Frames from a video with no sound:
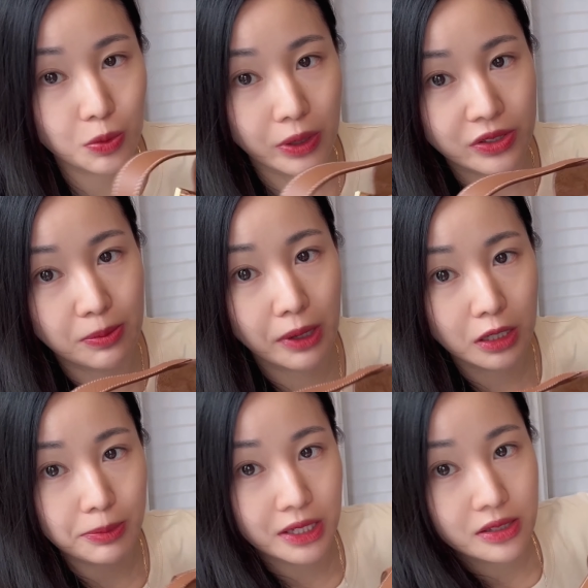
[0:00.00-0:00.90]
Whereas the
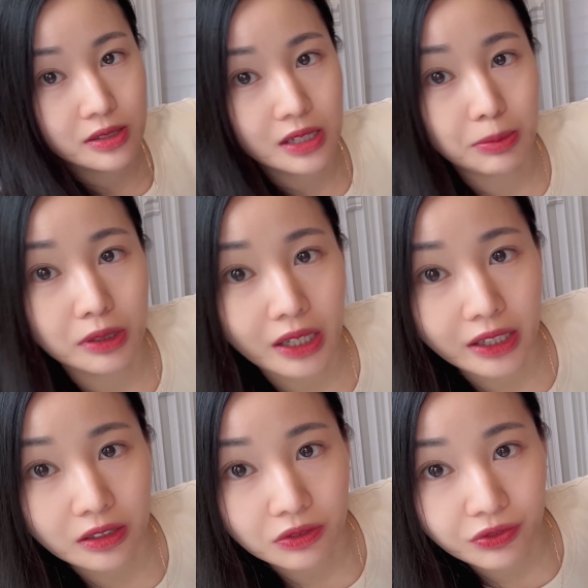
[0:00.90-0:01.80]
bottom is double
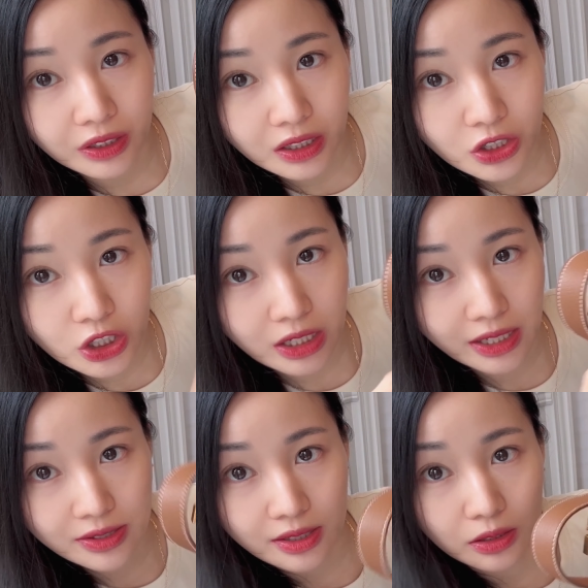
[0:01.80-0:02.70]
lined and finished and it
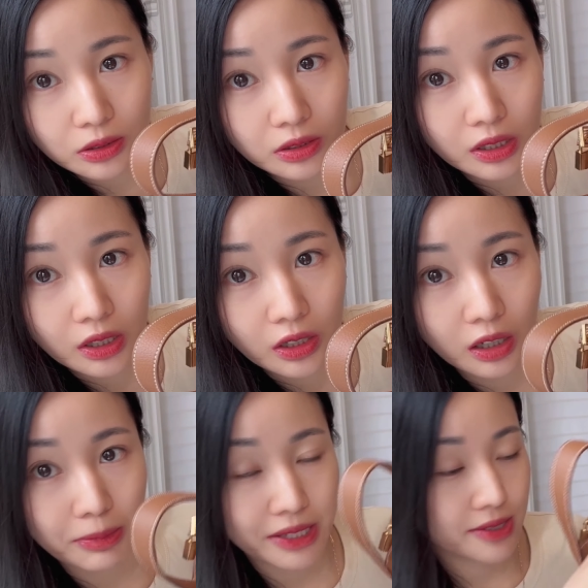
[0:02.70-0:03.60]
has a little
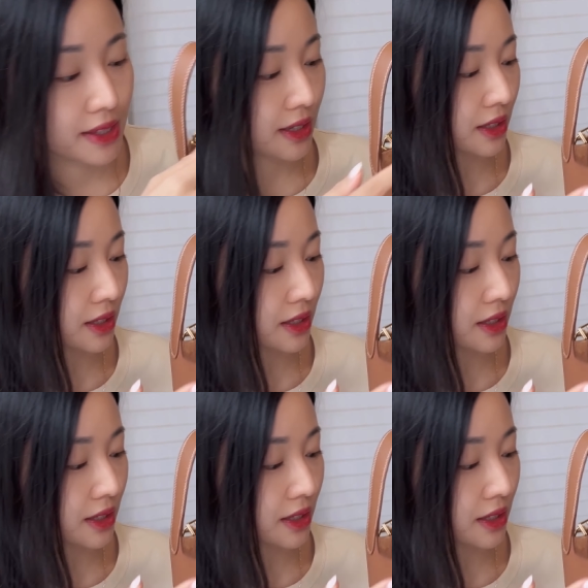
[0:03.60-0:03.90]
Hermes thing